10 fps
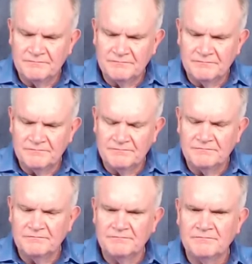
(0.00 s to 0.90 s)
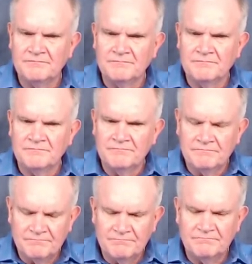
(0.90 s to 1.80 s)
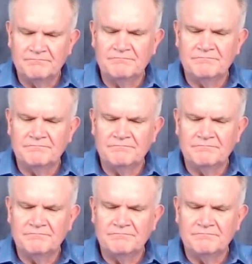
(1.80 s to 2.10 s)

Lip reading: This person isn't speaking.